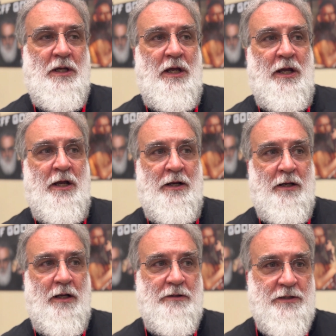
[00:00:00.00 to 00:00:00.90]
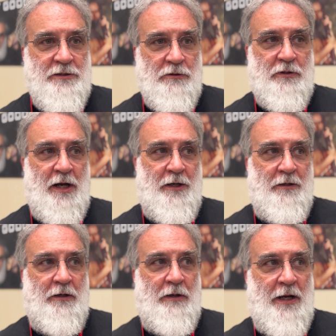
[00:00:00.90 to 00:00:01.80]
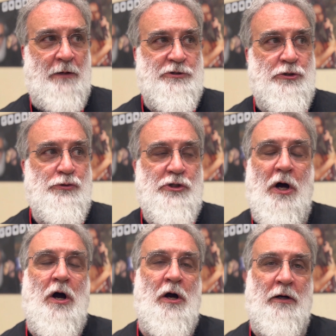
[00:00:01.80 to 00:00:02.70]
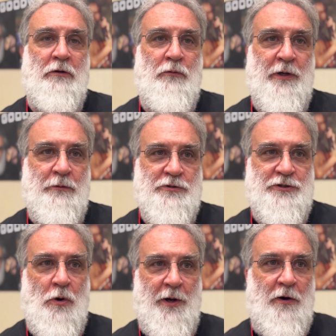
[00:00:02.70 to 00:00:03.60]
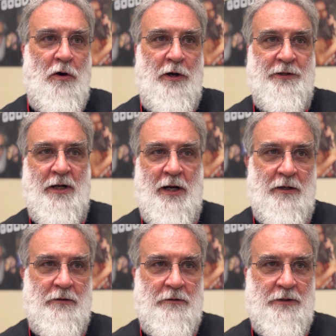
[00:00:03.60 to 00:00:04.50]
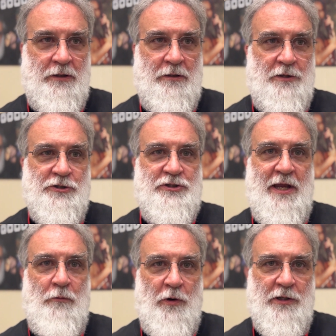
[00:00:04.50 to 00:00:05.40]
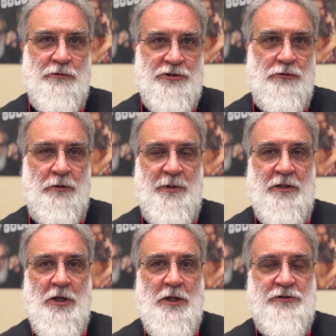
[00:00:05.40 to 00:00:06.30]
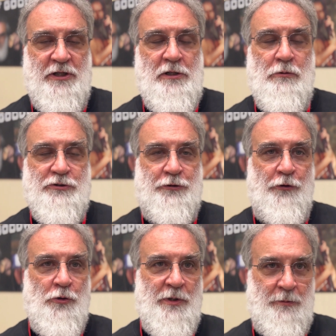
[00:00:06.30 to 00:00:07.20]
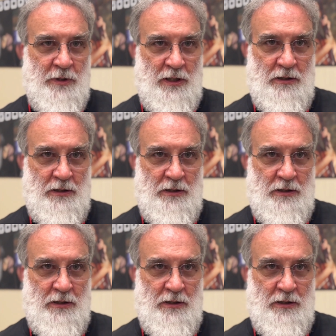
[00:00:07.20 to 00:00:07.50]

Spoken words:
And Dino and I was too young when it was going on that I didn't understand what he was doing, but Dino was grooming me,